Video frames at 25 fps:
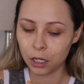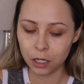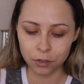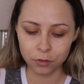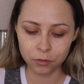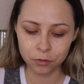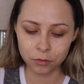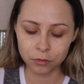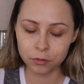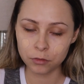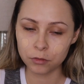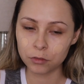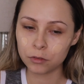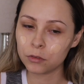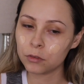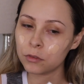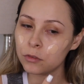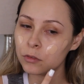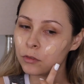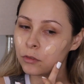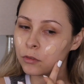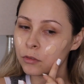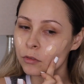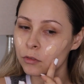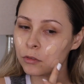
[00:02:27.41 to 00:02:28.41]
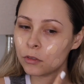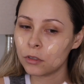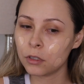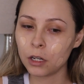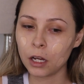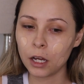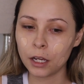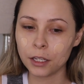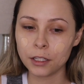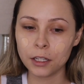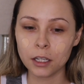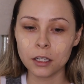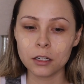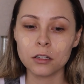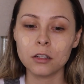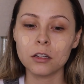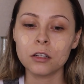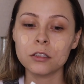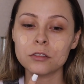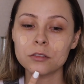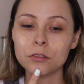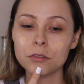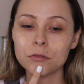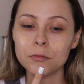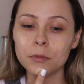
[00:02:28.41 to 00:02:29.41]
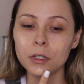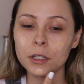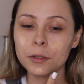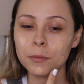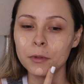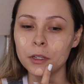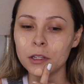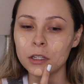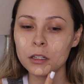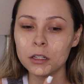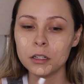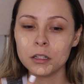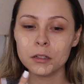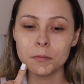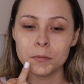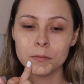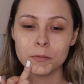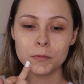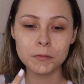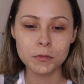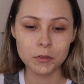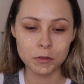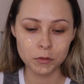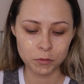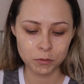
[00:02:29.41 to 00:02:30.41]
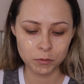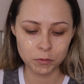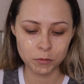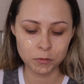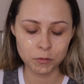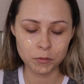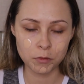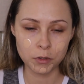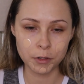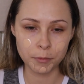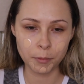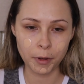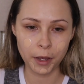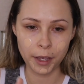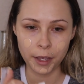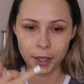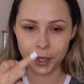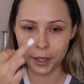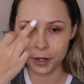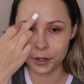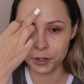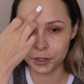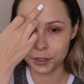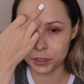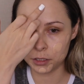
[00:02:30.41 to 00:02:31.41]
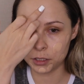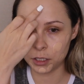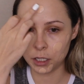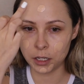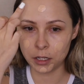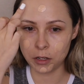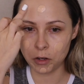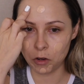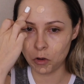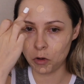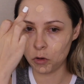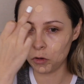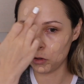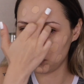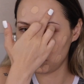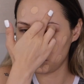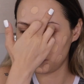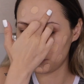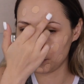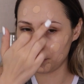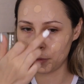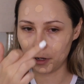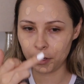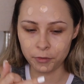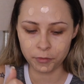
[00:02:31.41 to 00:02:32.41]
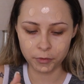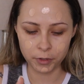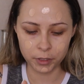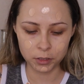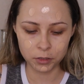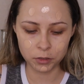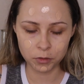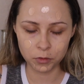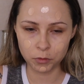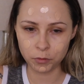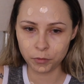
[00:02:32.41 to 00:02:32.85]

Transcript: I cannot do my makeup when my hair is like all over my face.